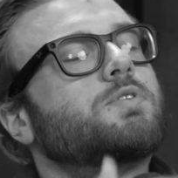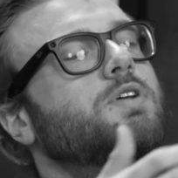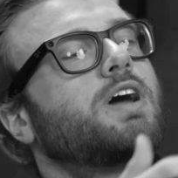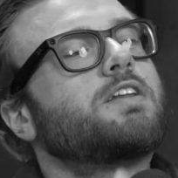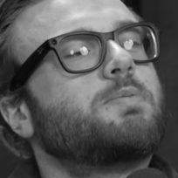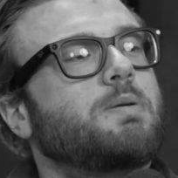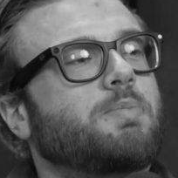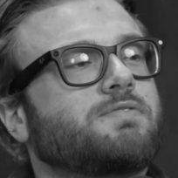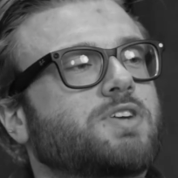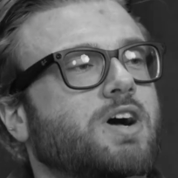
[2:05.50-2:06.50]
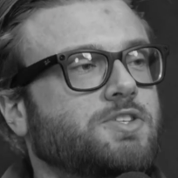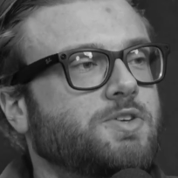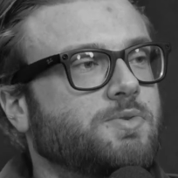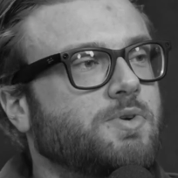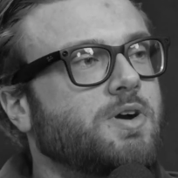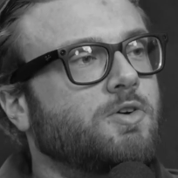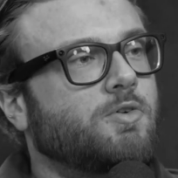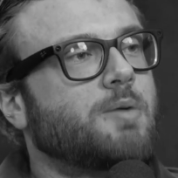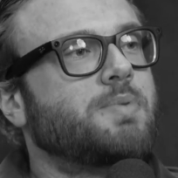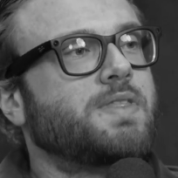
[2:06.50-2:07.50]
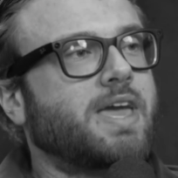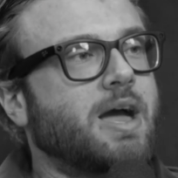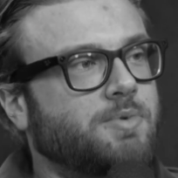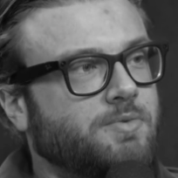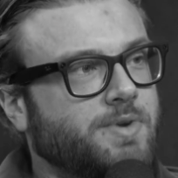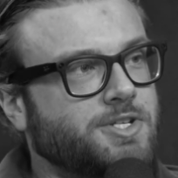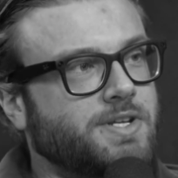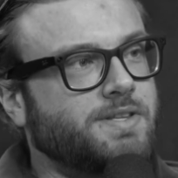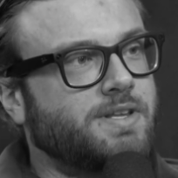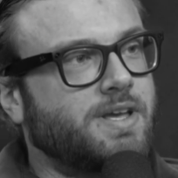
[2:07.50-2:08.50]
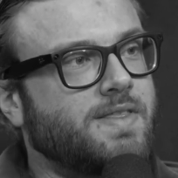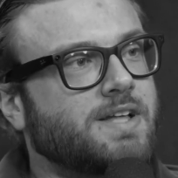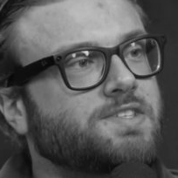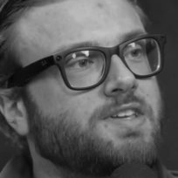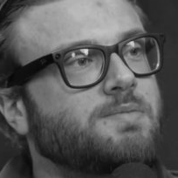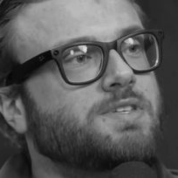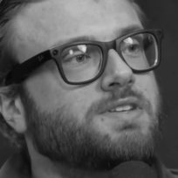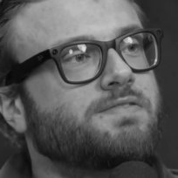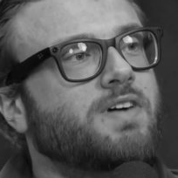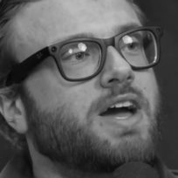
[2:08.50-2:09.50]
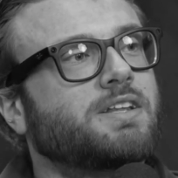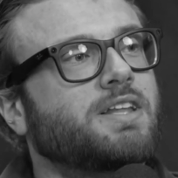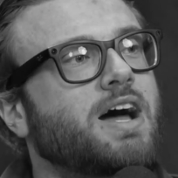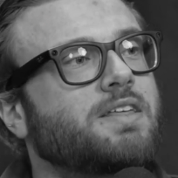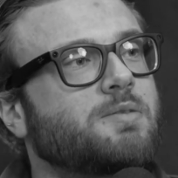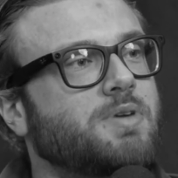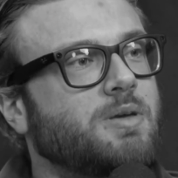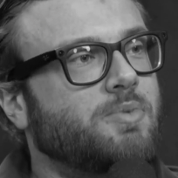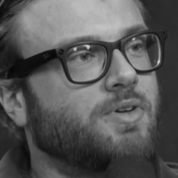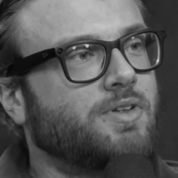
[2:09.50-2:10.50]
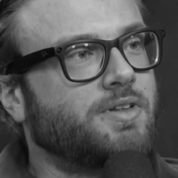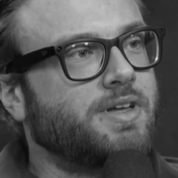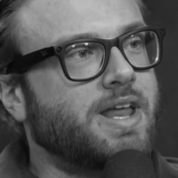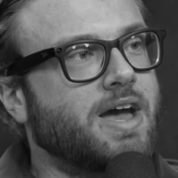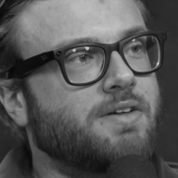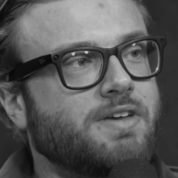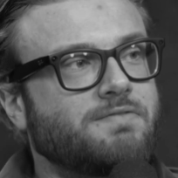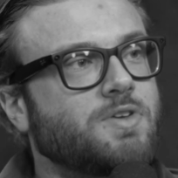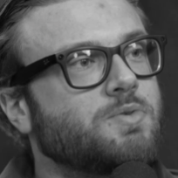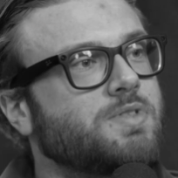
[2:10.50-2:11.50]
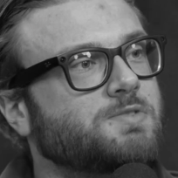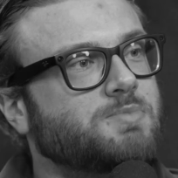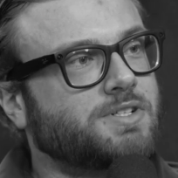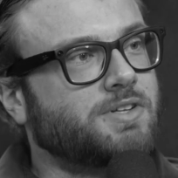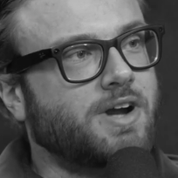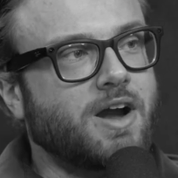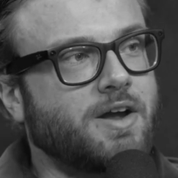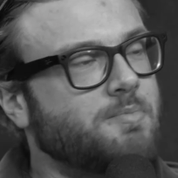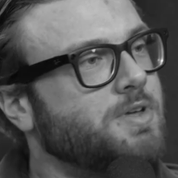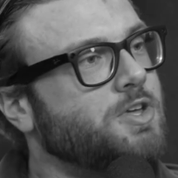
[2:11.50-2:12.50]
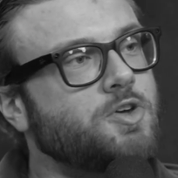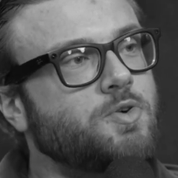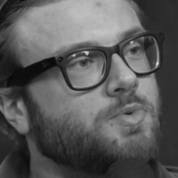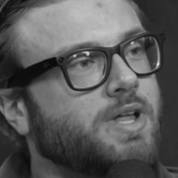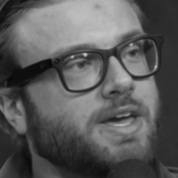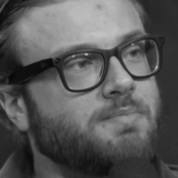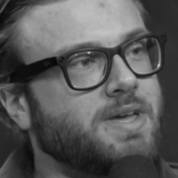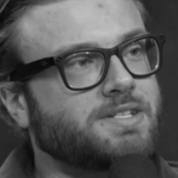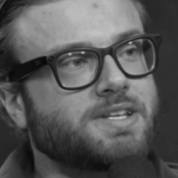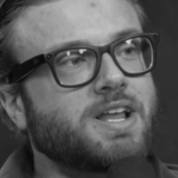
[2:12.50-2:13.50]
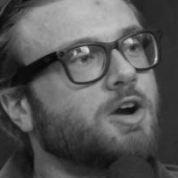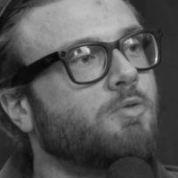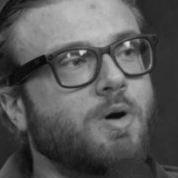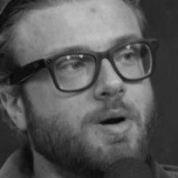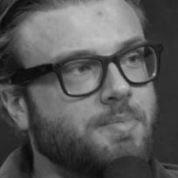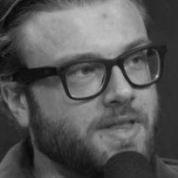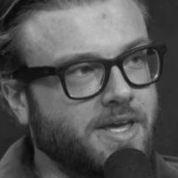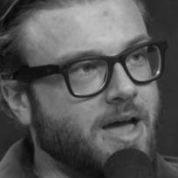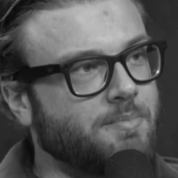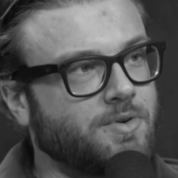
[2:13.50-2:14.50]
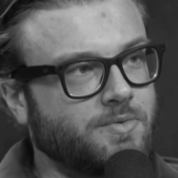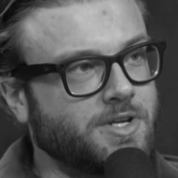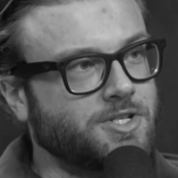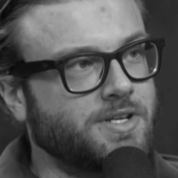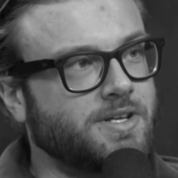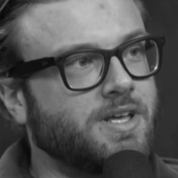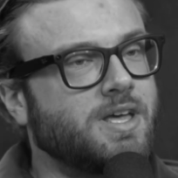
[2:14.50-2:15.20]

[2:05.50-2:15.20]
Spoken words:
a lot of the people I've talked to grew up in the capital region, and that seems to define a lot of the people and how they view this particular area. But you, like me, did not grow up in the capital region,